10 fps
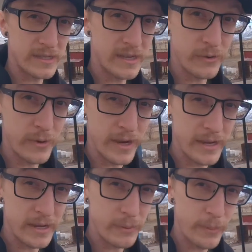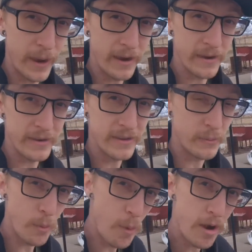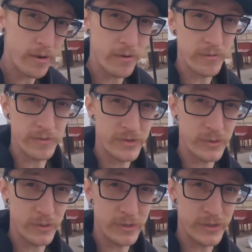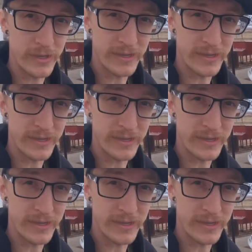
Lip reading: get her ready and prepared and we'll walk her over to the storage unit.